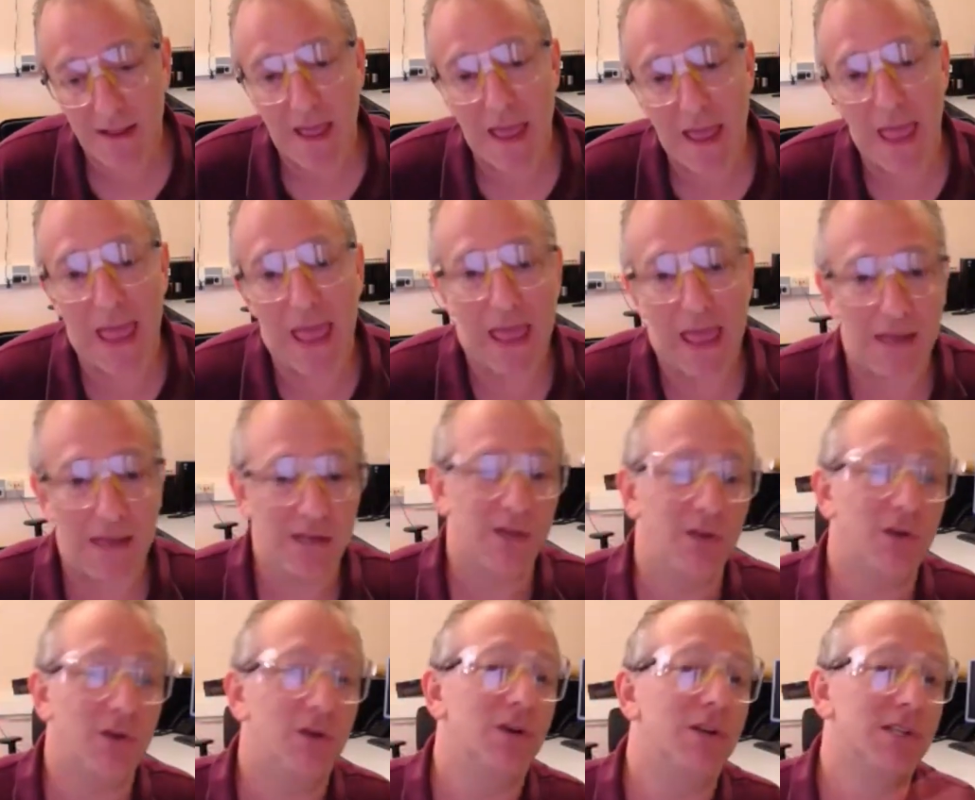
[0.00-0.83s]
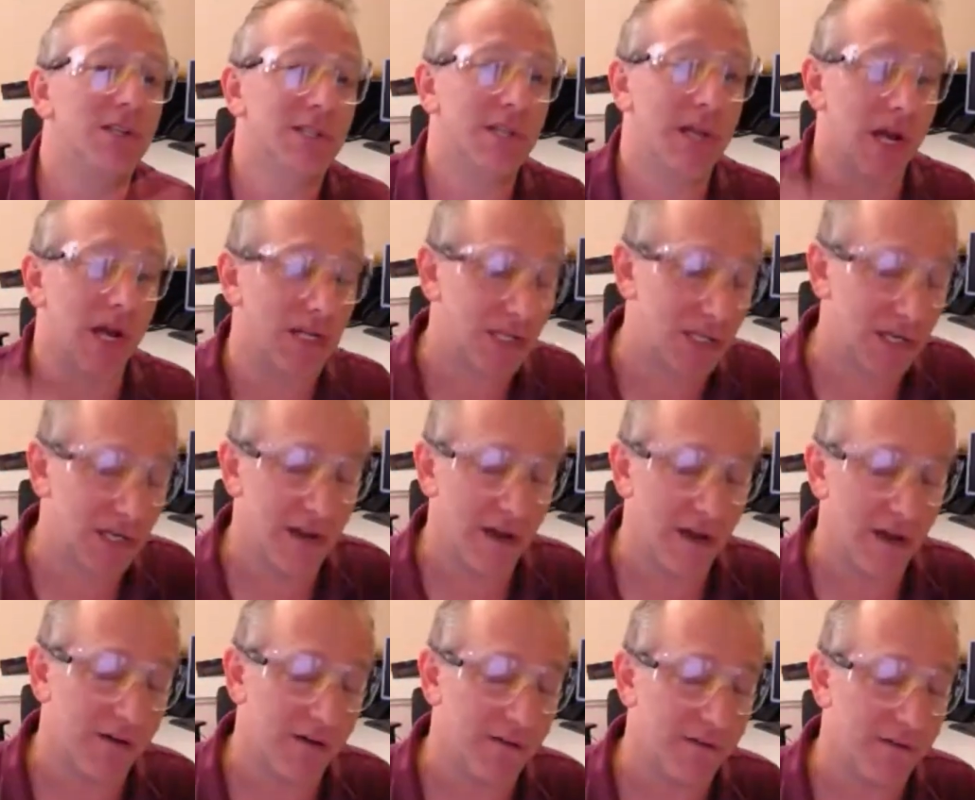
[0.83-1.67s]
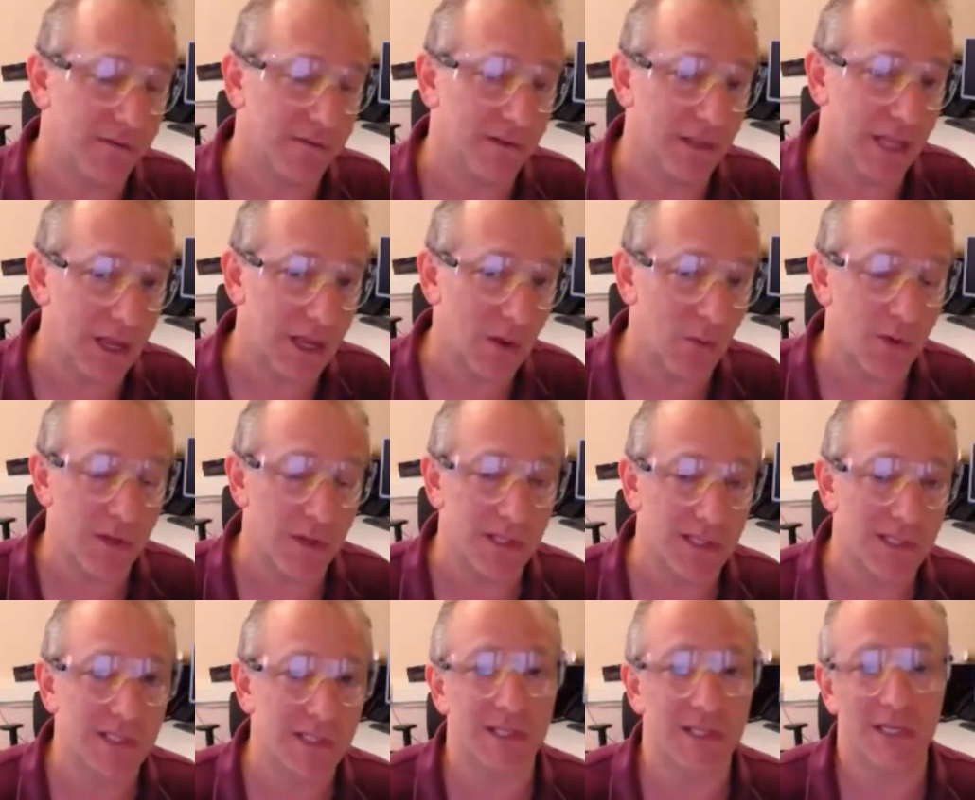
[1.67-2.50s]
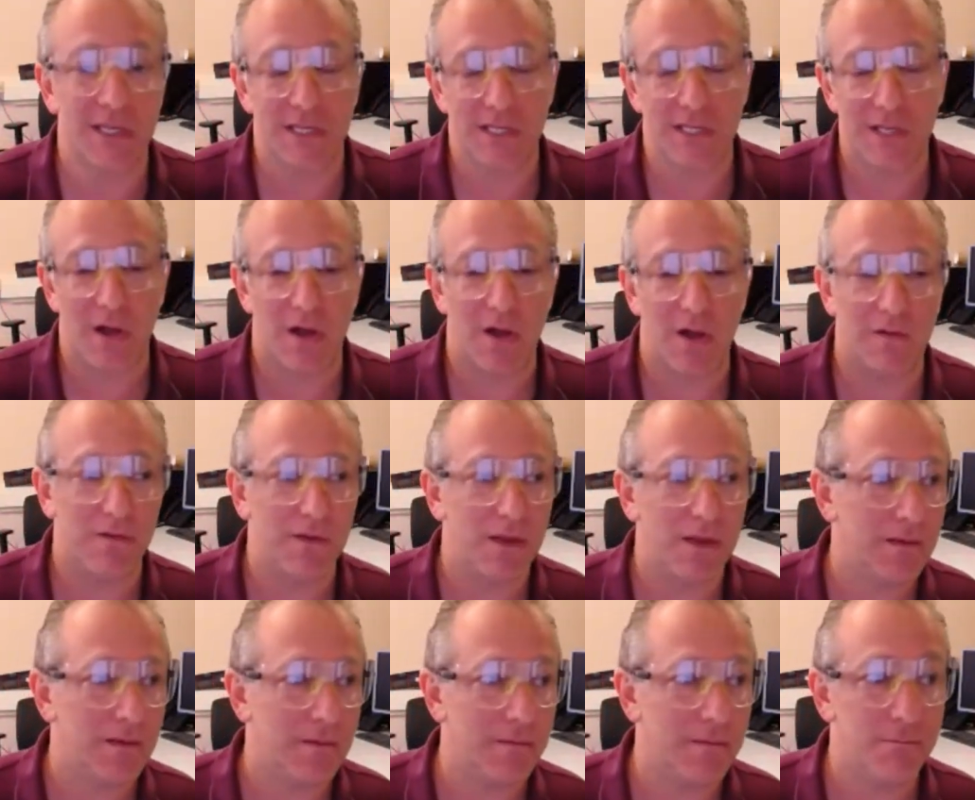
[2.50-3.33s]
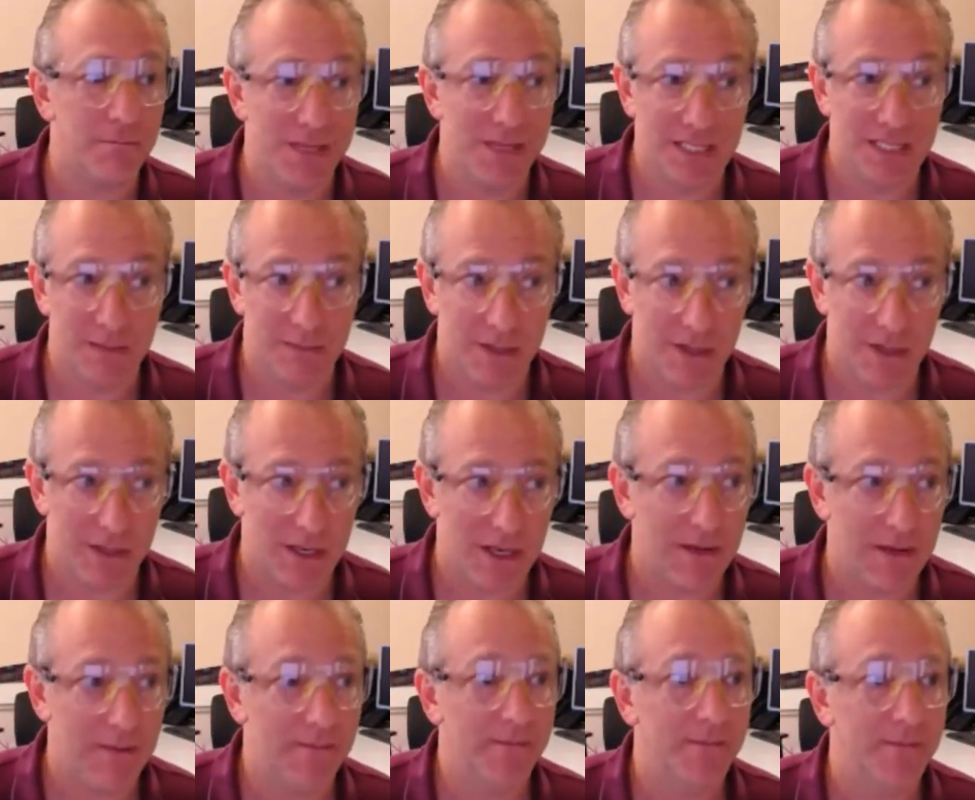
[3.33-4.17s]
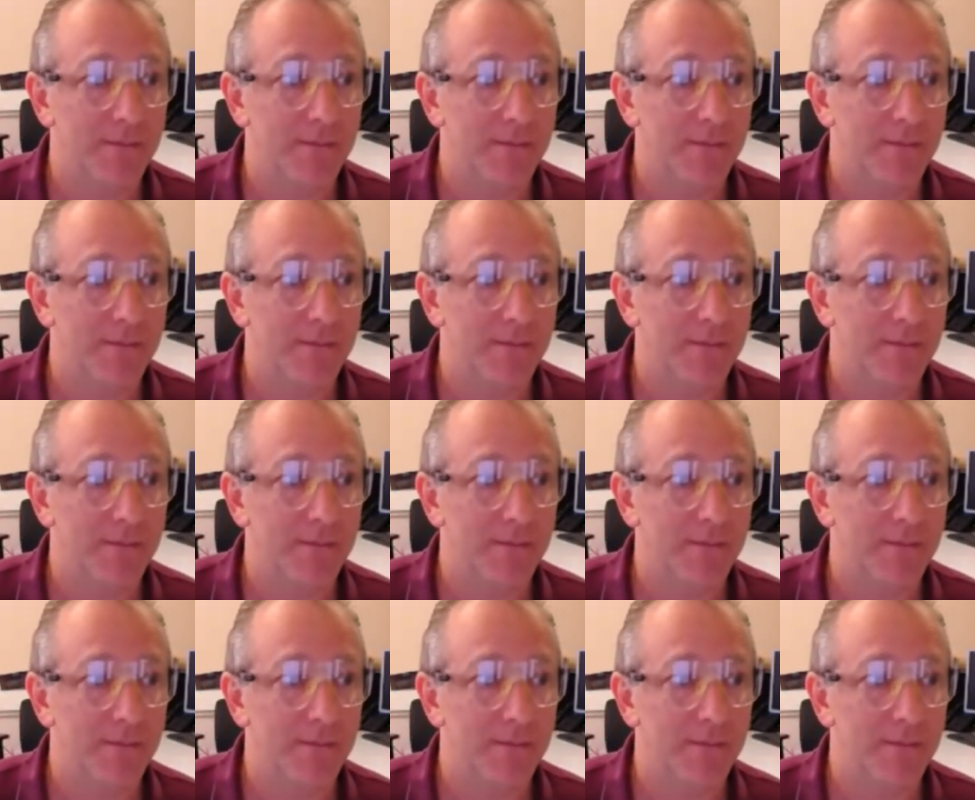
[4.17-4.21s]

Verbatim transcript: and your discussion of liquids dissolving miscibility